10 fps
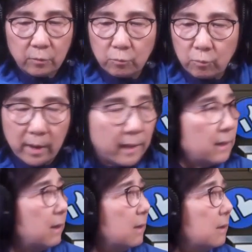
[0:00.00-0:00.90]

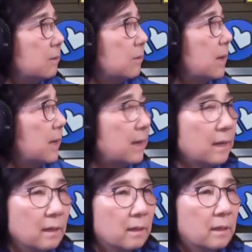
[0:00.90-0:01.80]
1, okay?
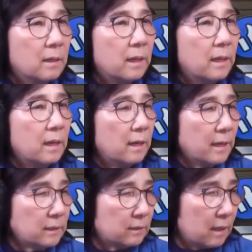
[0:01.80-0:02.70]
And then
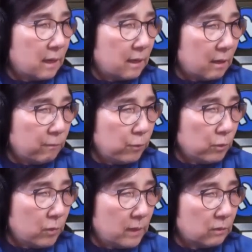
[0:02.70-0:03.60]
let's say if you're
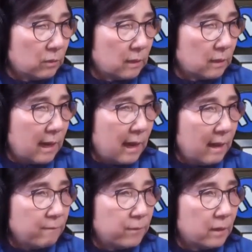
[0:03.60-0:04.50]
going into
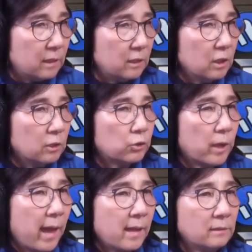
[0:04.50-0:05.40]
11,
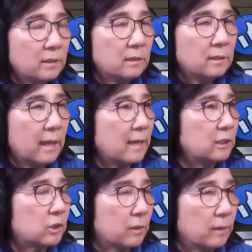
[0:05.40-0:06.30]
child didn't
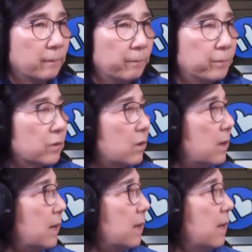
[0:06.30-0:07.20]
answer,
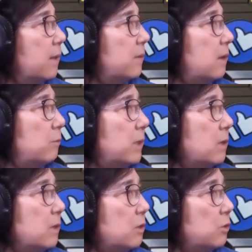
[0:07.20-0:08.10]
okay? Then what you're
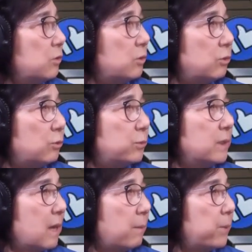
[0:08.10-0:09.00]
going to do, you will
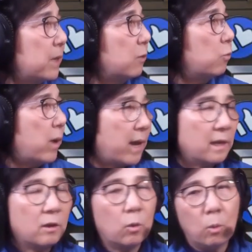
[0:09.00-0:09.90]
not pick
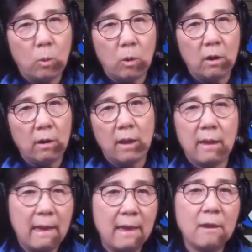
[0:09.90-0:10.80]
one or
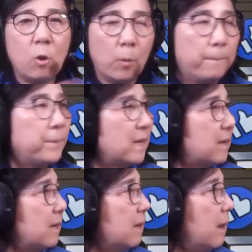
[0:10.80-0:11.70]
A or
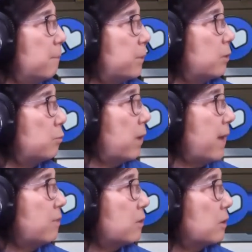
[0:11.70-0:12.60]
B, but
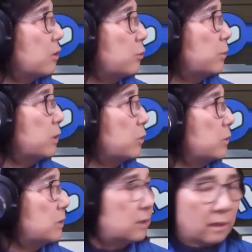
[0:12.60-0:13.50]
rather you will go
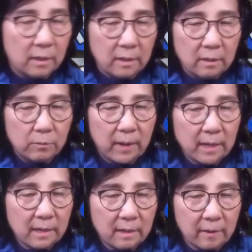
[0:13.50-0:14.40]
into the right
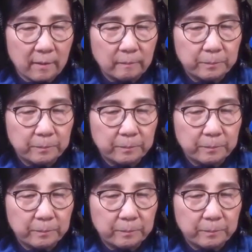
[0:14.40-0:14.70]
here,